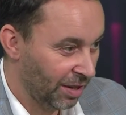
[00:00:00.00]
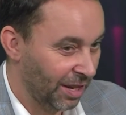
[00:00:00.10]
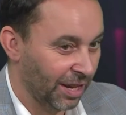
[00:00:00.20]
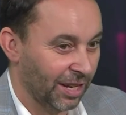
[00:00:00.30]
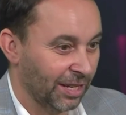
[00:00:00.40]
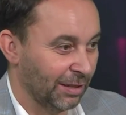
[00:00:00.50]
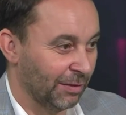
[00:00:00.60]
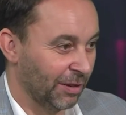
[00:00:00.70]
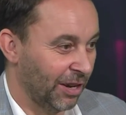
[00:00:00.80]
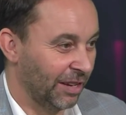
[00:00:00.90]

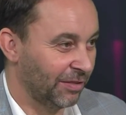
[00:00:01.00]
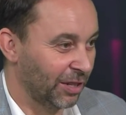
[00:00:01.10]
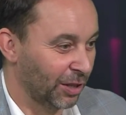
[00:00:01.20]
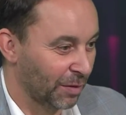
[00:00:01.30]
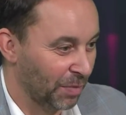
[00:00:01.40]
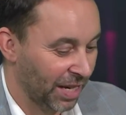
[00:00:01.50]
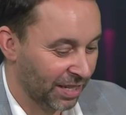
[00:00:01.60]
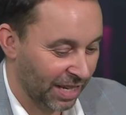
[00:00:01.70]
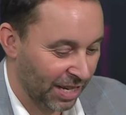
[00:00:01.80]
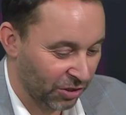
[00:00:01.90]
Uh, we only have to look back
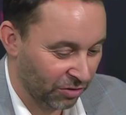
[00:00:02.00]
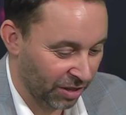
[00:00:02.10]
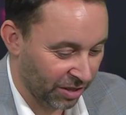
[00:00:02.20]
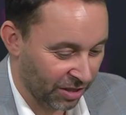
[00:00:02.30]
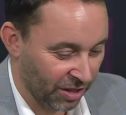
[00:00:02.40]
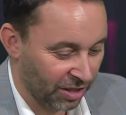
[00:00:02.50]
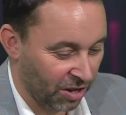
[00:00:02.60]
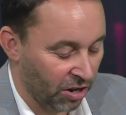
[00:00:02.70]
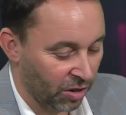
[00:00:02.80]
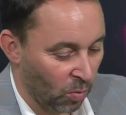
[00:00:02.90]
at history as a
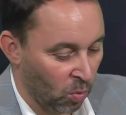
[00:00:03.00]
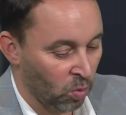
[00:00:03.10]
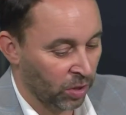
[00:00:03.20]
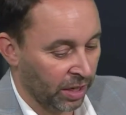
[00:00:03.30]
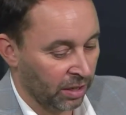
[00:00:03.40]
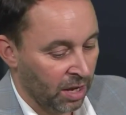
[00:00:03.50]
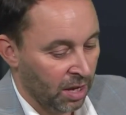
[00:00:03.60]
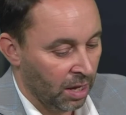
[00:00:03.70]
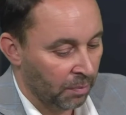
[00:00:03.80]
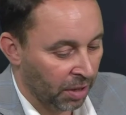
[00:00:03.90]
kind of warning,
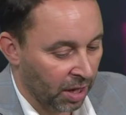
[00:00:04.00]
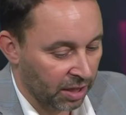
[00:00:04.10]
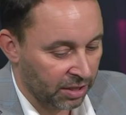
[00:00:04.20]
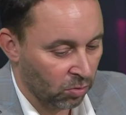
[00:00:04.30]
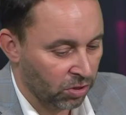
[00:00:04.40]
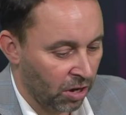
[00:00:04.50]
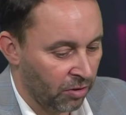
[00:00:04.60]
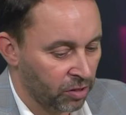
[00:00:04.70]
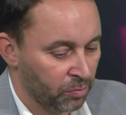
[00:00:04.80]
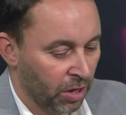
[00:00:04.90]
but it's also
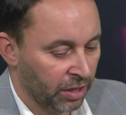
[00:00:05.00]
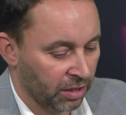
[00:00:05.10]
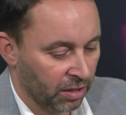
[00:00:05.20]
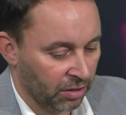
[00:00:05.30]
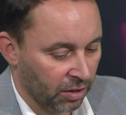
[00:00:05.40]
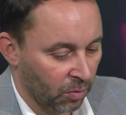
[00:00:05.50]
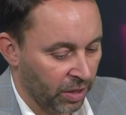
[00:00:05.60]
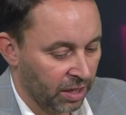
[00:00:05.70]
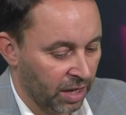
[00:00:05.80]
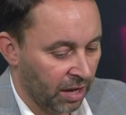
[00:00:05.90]
a reminder that
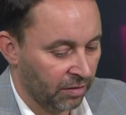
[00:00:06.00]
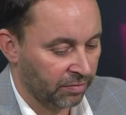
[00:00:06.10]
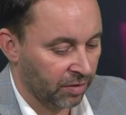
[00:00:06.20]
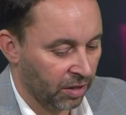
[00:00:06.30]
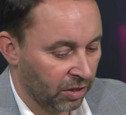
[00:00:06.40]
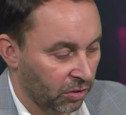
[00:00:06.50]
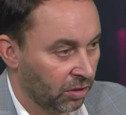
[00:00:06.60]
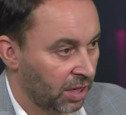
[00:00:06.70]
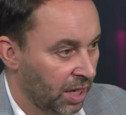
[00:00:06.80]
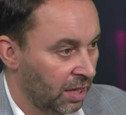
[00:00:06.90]
we can have uh,
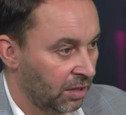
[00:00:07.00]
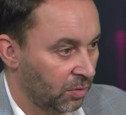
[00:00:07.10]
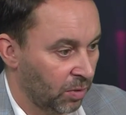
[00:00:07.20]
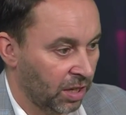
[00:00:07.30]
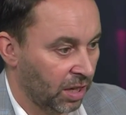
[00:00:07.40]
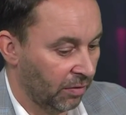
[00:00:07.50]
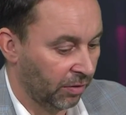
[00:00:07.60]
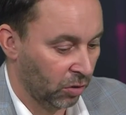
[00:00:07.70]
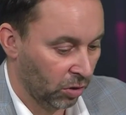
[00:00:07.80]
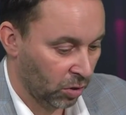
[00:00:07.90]
good kings, we can
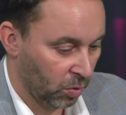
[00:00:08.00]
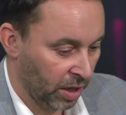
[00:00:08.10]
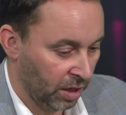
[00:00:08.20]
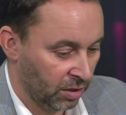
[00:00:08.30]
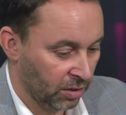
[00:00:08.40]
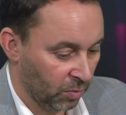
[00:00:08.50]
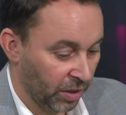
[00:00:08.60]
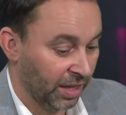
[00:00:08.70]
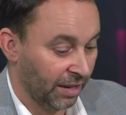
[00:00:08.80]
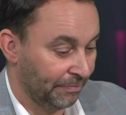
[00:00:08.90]
have good queens,
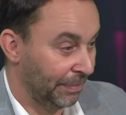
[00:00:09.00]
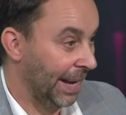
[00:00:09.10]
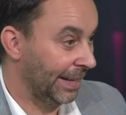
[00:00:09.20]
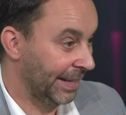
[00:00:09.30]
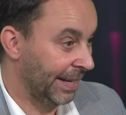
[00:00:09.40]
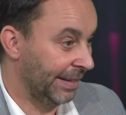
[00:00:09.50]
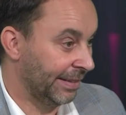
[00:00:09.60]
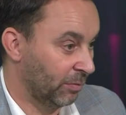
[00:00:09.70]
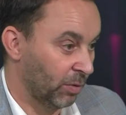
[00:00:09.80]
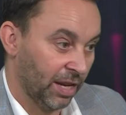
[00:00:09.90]
we can have bad
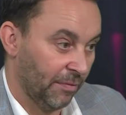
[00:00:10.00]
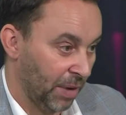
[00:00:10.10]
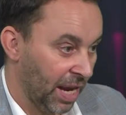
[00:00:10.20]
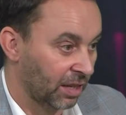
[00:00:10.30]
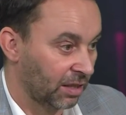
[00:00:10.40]
kings, we can have bad